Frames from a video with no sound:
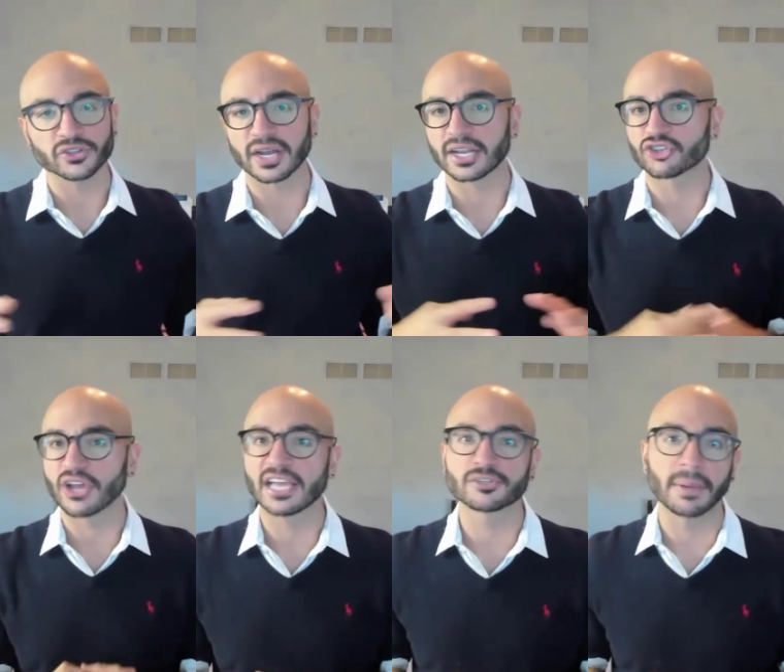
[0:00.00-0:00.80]
those are going to
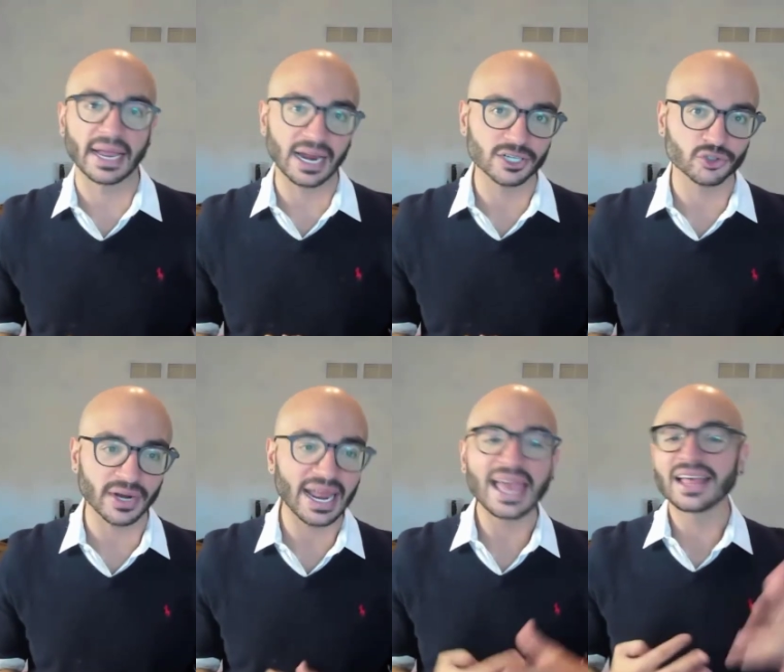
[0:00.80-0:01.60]
change by
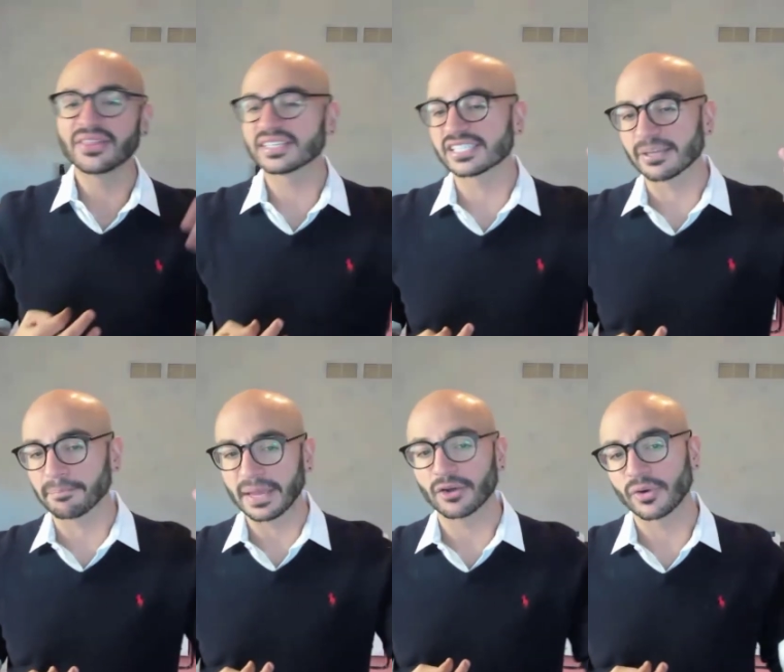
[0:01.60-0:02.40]
country. This is
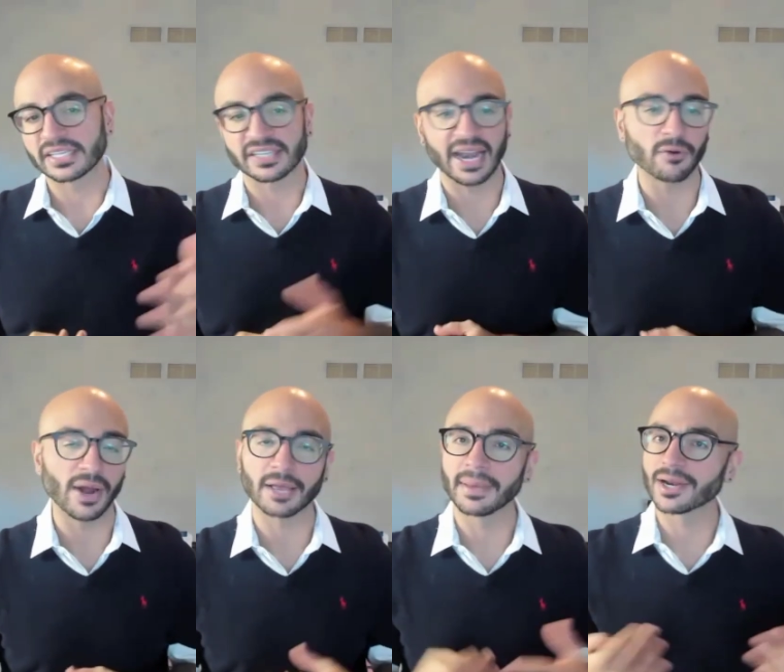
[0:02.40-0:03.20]
a big reason that I
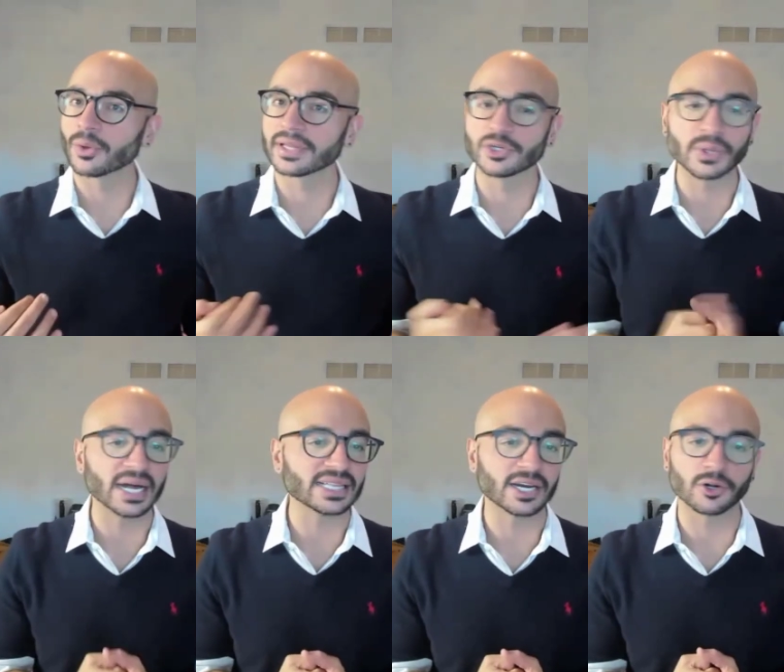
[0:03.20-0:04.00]
recommend only
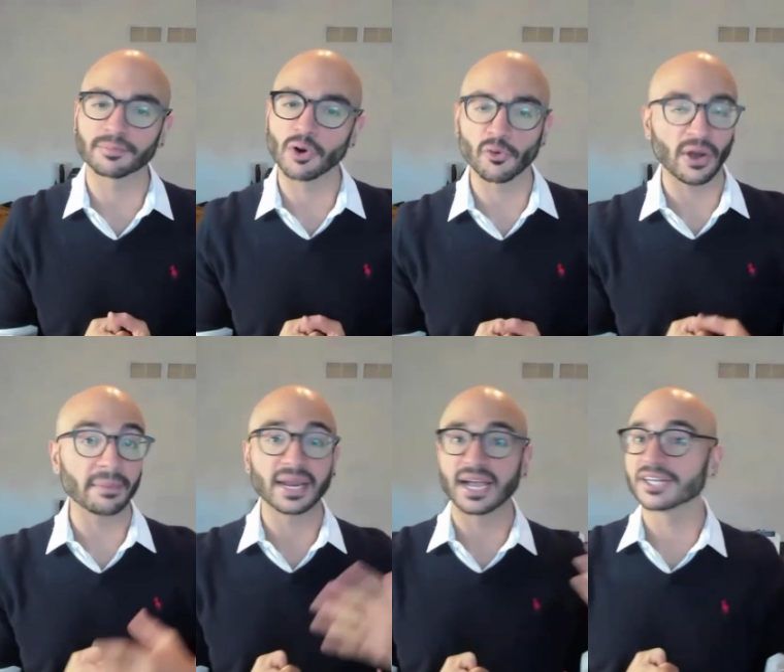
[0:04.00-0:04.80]
doing a clinical
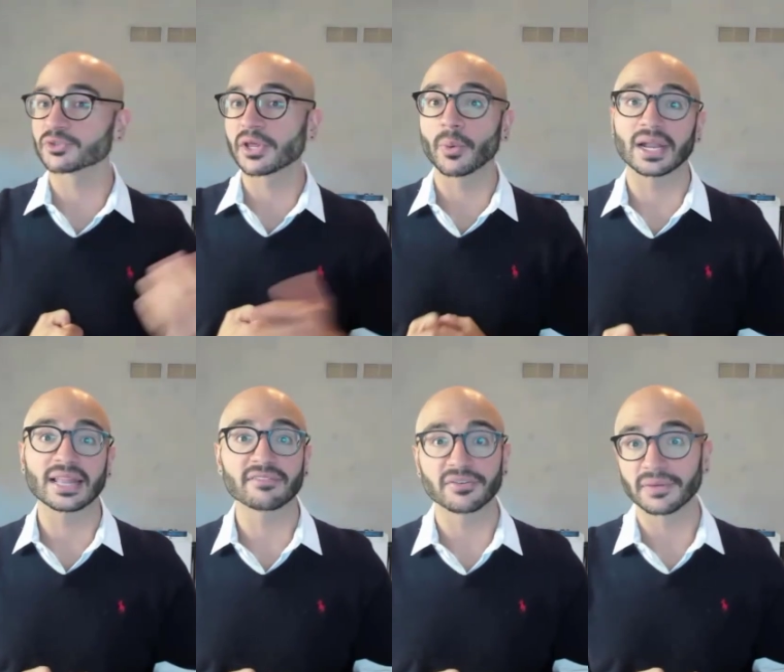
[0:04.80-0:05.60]
program in a country you want
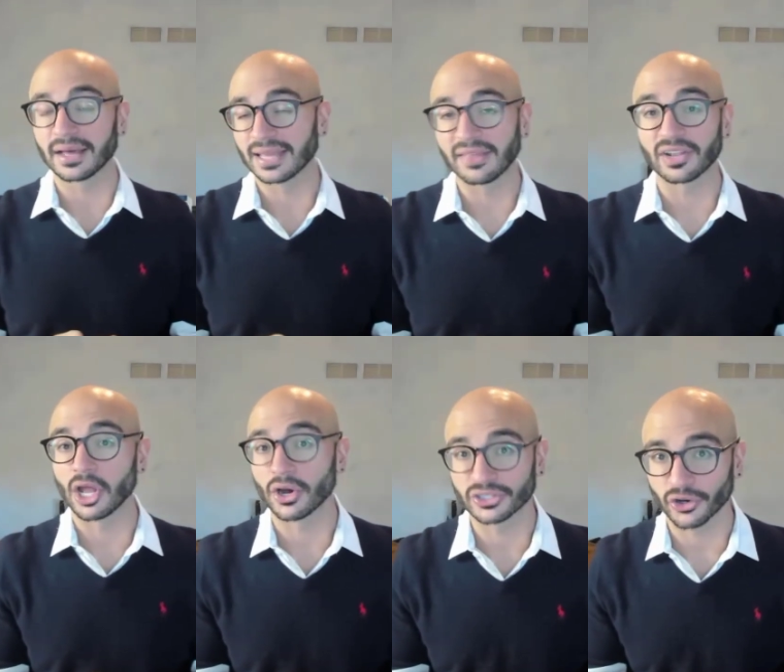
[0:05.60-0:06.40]
to live in uh, in the
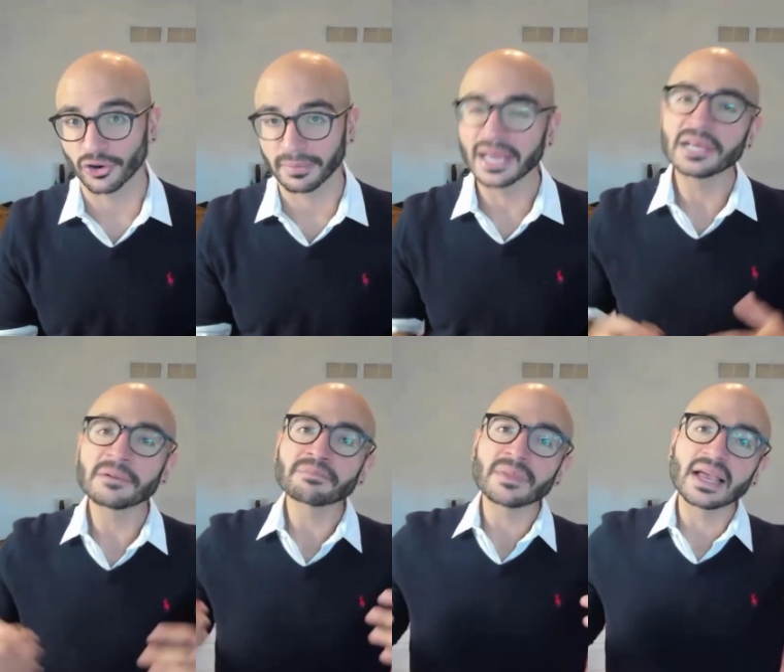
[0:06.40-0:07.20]
long term.
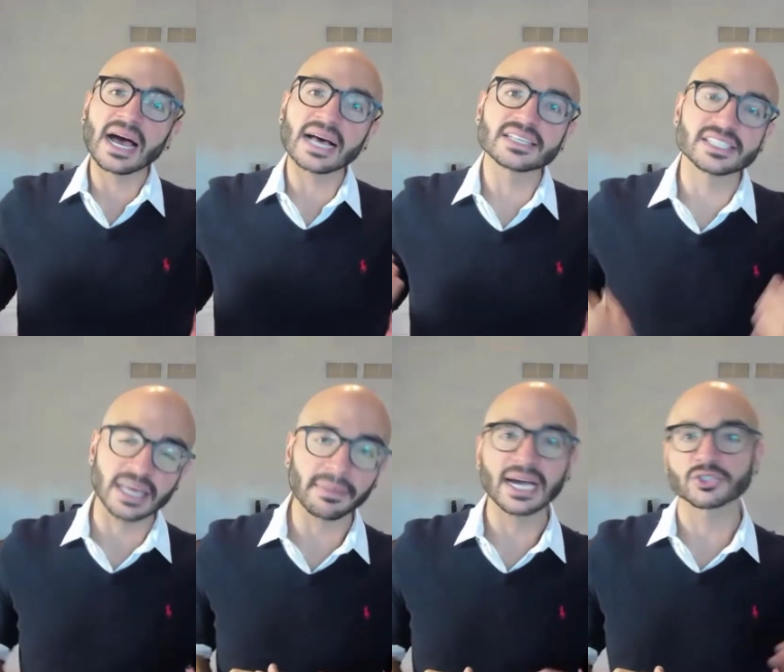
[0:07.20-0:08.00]
Uh,
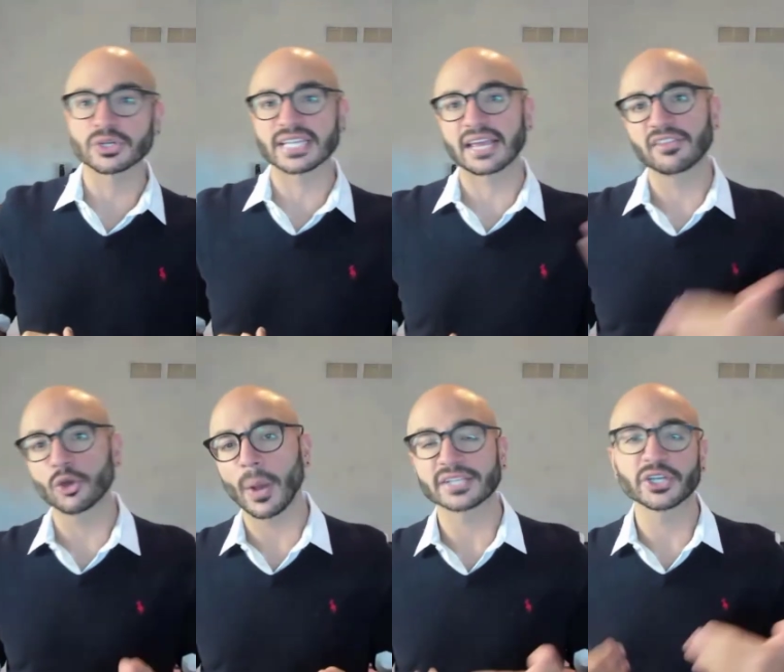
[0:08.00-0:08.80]
some countries, like in
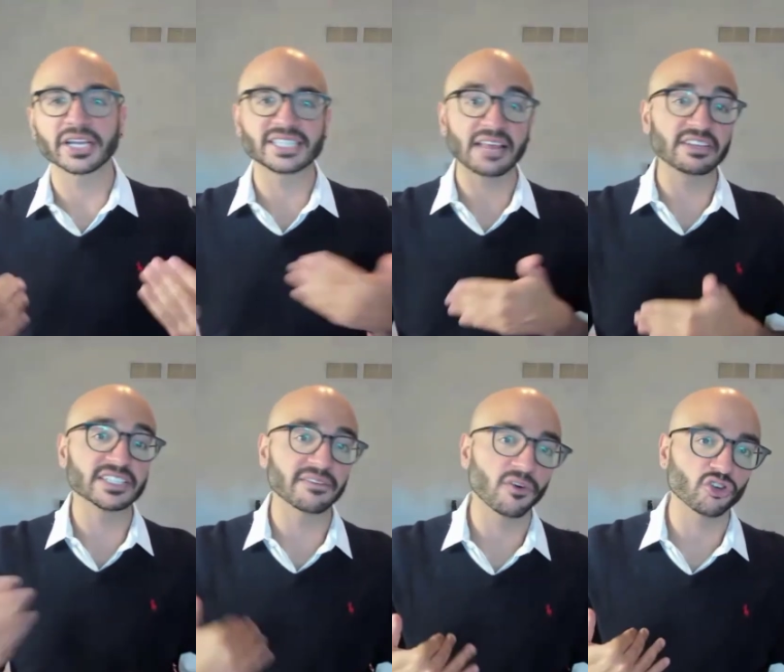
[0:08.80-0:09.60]
the U S, you can take
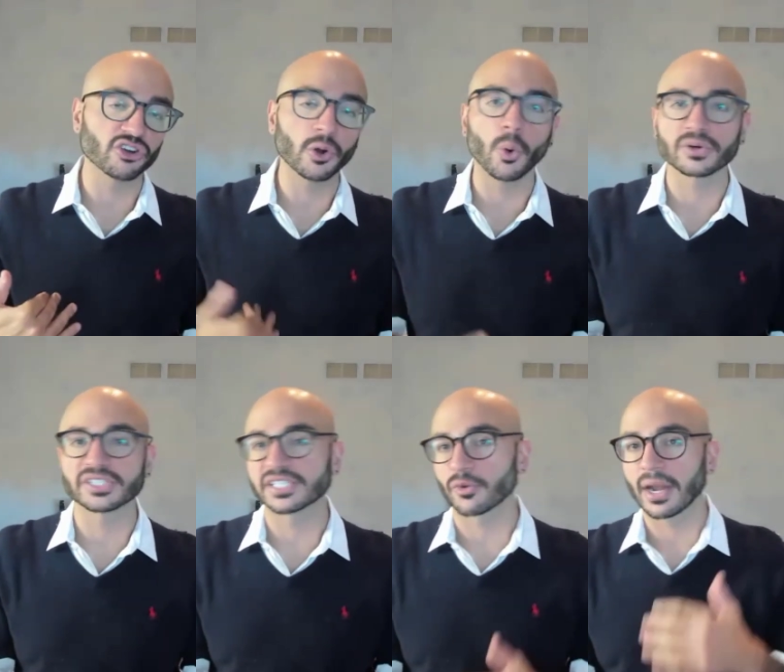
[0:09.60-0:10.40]
these conversion
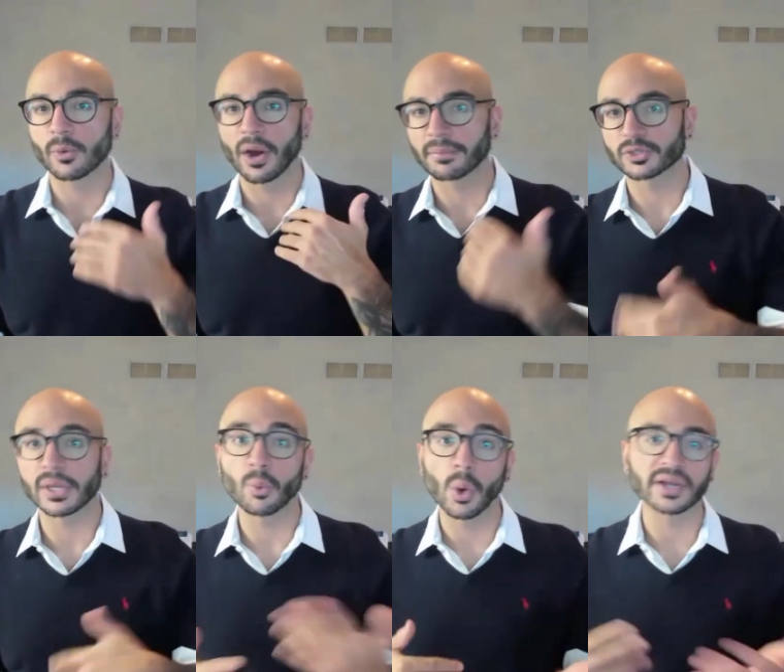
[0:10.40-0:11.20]
courses. They're anywhere
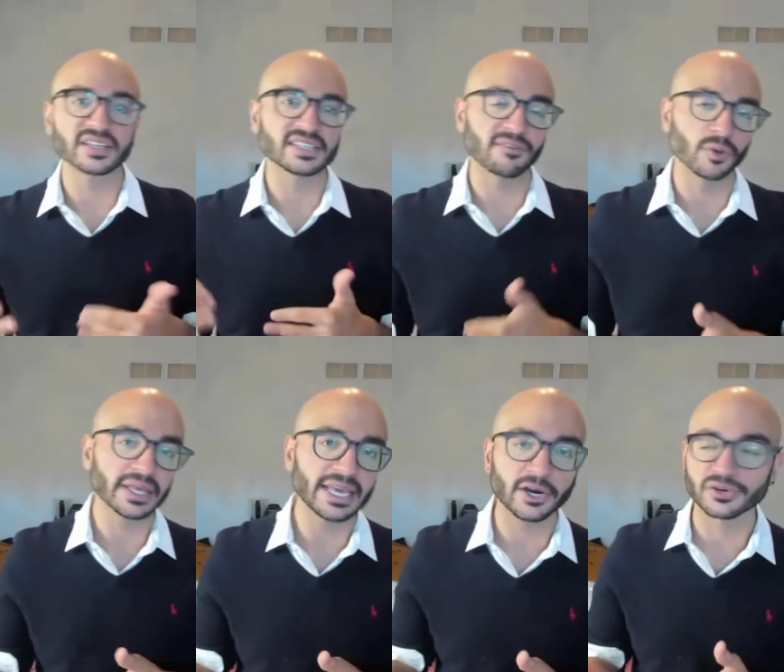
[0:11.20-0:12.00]
between one to
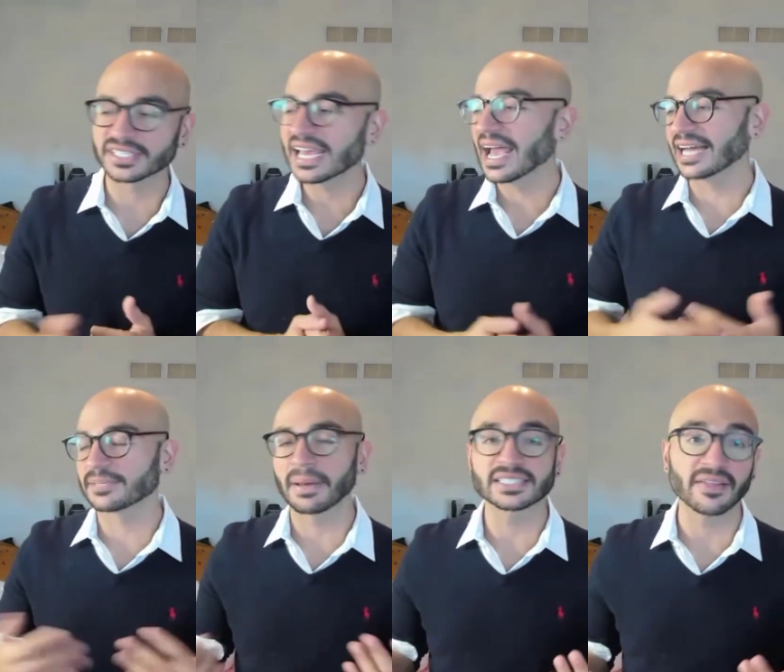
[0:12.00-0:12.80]
several years.
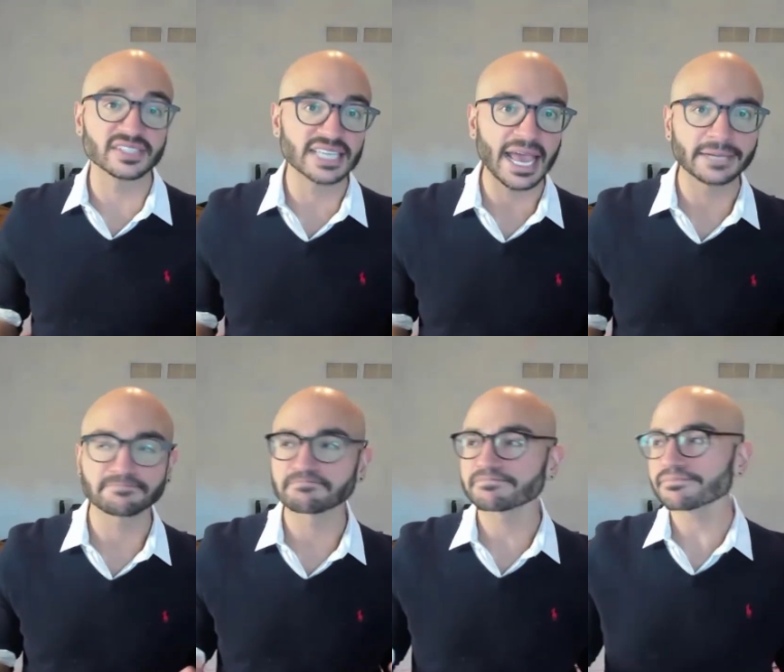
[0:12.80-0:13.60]
It depends on the state.